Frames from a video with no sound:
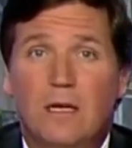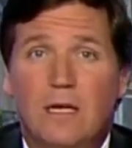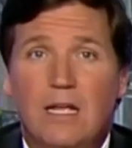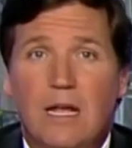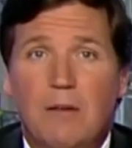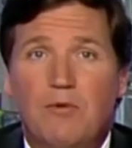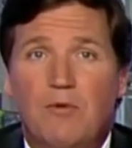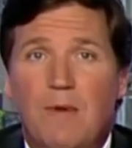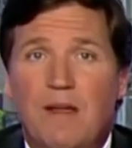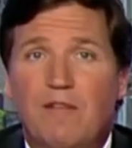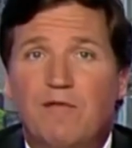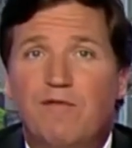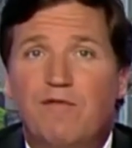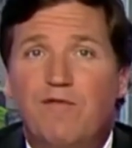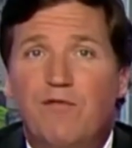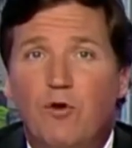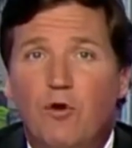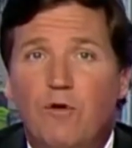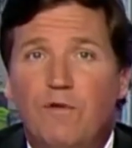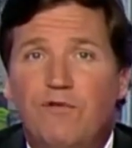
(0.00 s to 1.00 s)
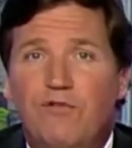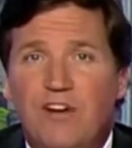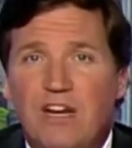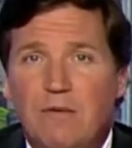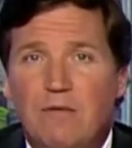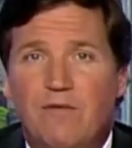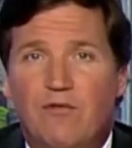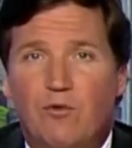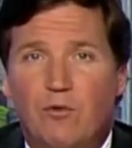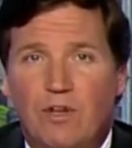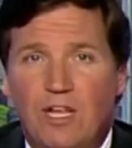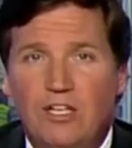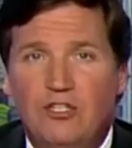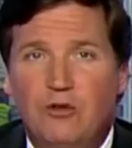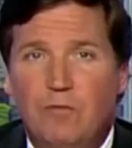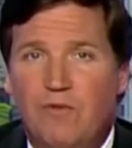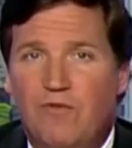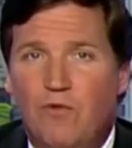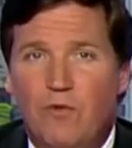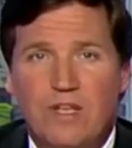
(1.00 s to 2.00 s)
implement full freedom of
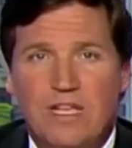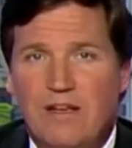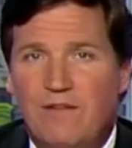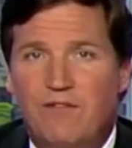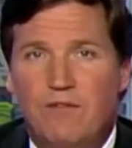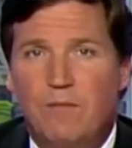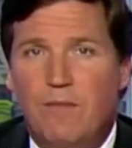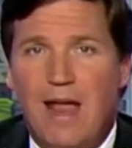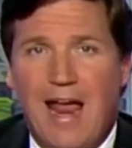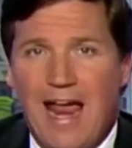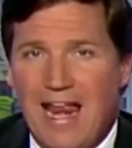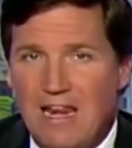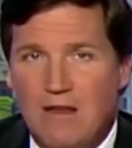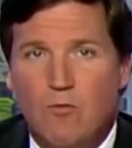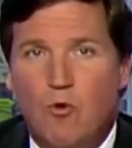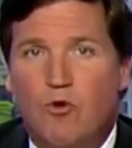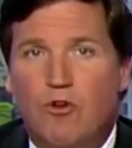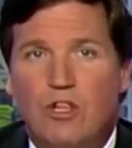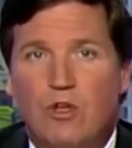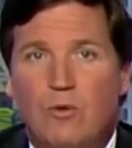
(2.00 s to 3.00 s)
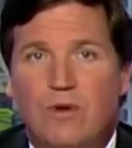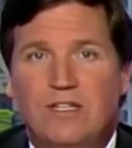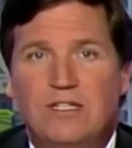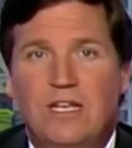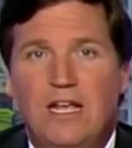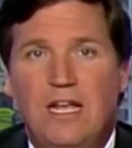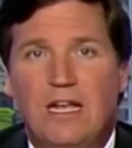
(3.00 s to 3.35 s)
religion before we give them any more U.S.